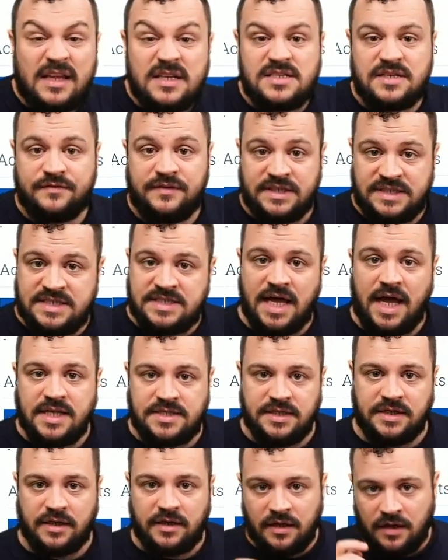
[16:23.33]

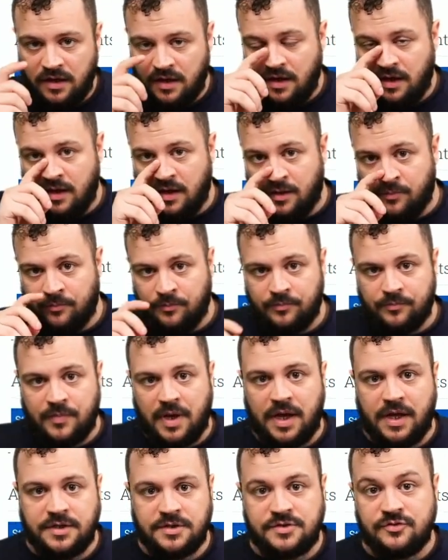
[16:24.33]
static
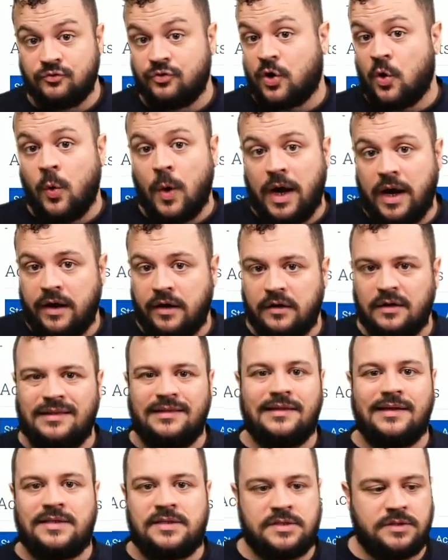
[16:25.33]
and require
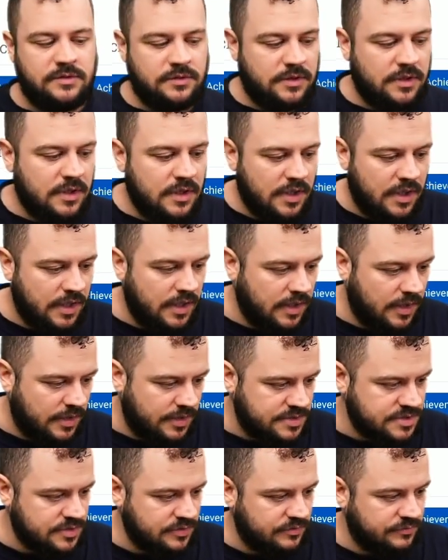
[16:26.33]
little
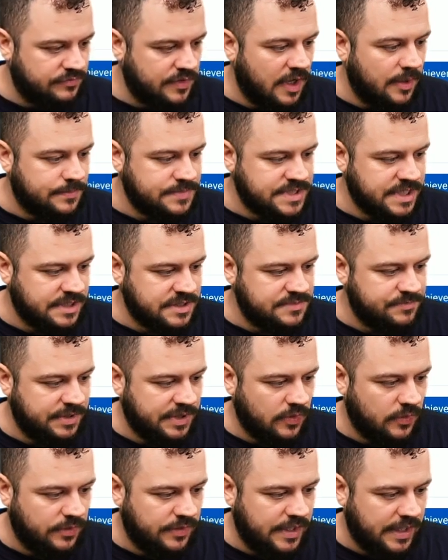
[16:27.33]
sort of updates
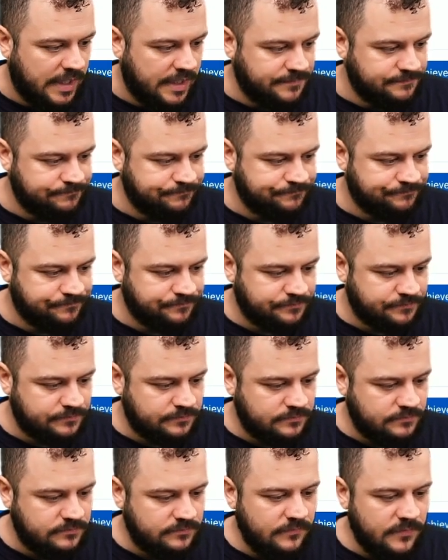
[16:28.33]
beyond that.
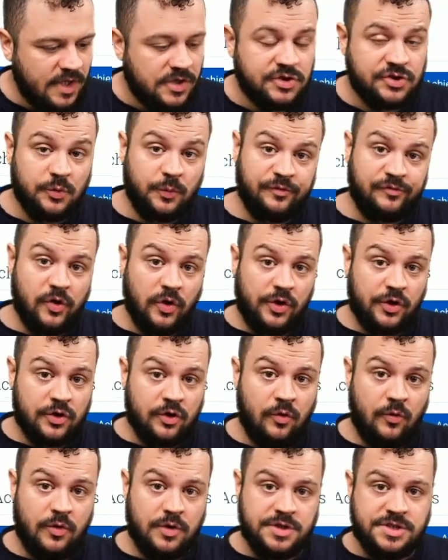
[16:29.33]
So we've got our
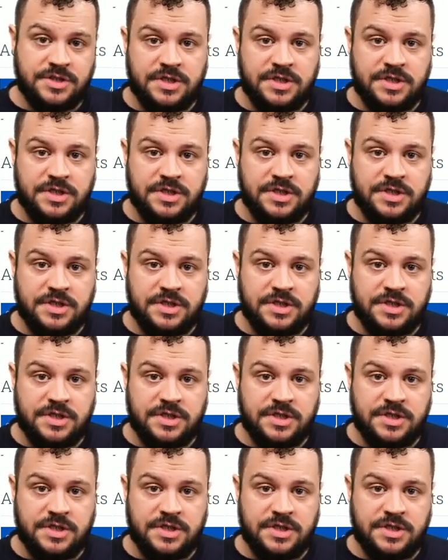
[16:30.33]
course.